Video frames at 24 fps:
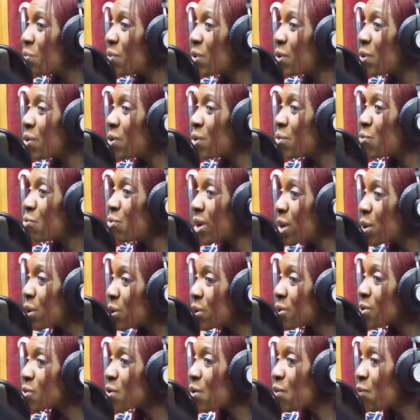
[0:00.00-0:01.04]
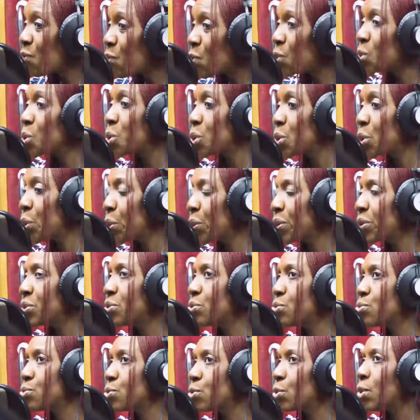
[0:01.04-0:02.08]
the rigors of what you're going
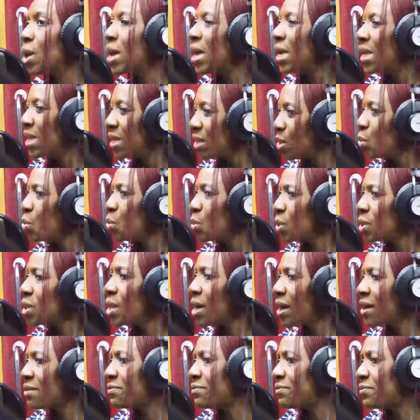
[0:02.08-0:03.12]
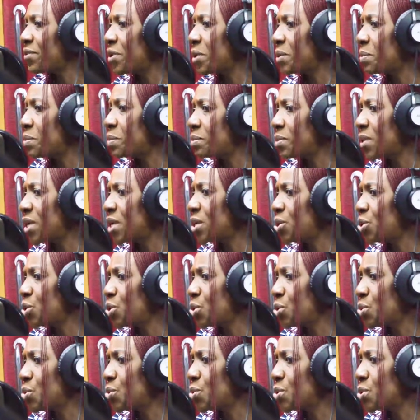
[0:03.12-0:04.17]
through, you will have
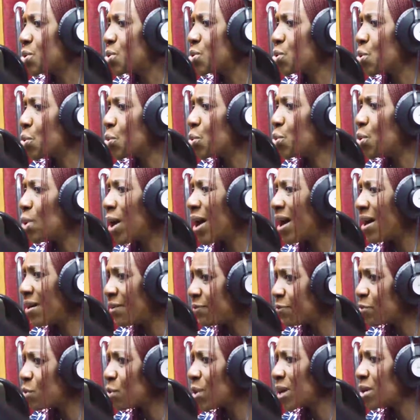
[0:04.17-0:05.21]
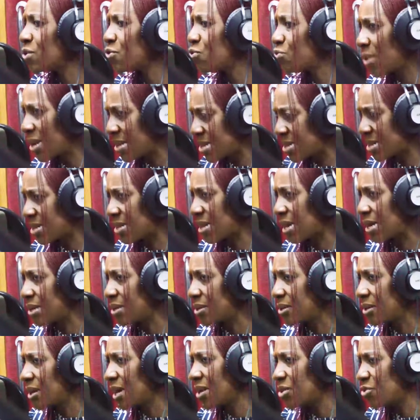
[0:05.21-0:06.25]
issues. So you have to address
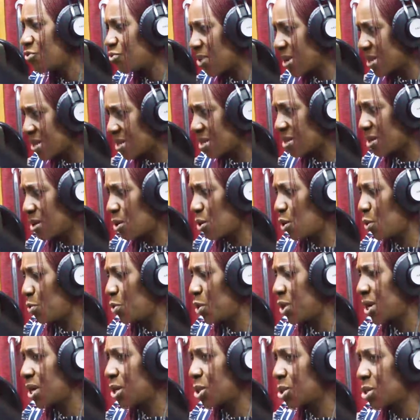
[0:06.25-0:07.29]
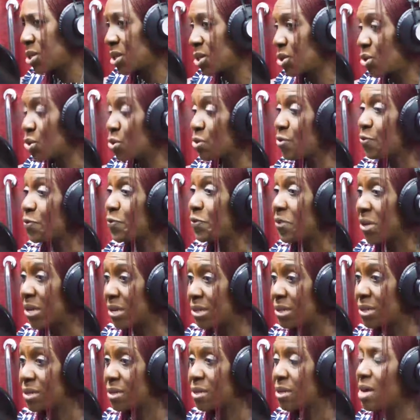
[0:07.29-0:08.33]
that. Address the communication issues
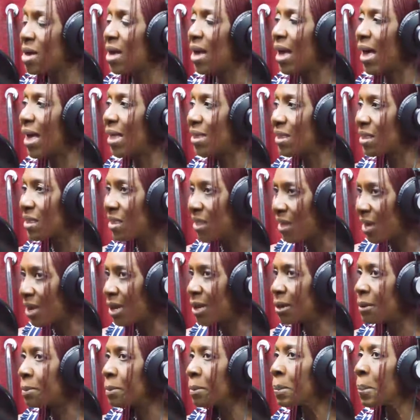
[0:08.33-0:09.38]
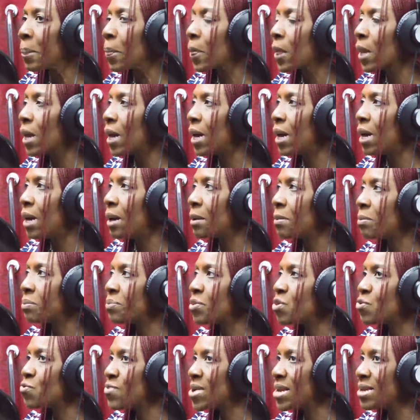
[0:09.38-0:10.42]
first. And then
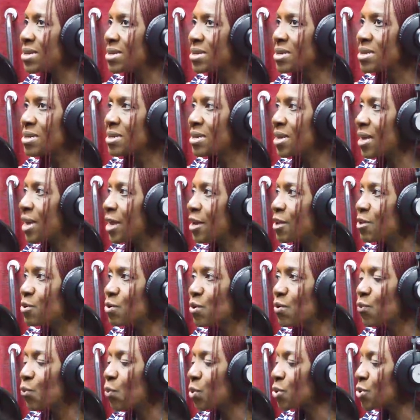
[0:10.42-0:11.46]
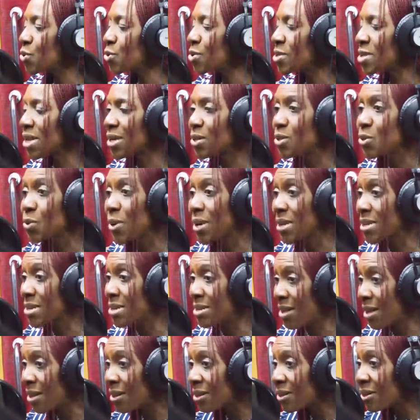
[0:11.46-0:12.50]
the rest is a case of, once you start to
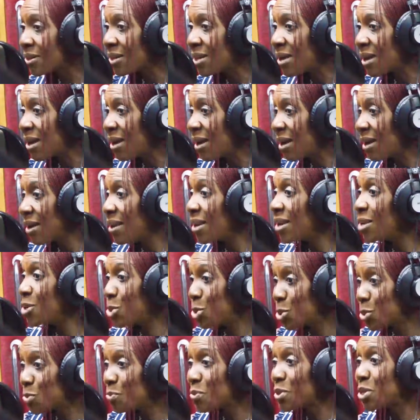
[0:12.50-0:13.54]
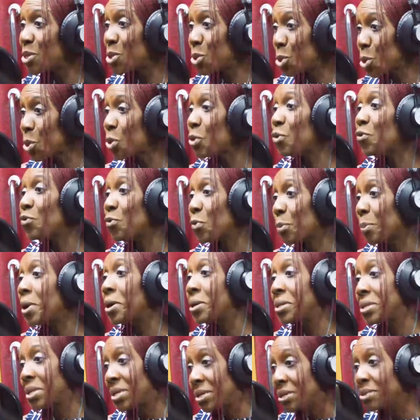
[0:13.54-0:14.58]
excel, it should be the joy of your
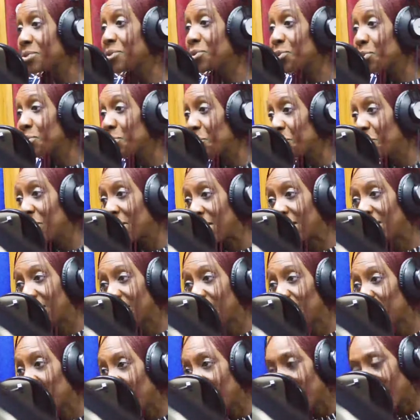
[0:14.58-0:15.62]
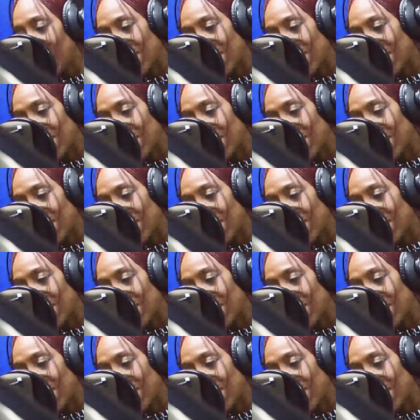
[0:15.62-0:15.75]
partner to know that you're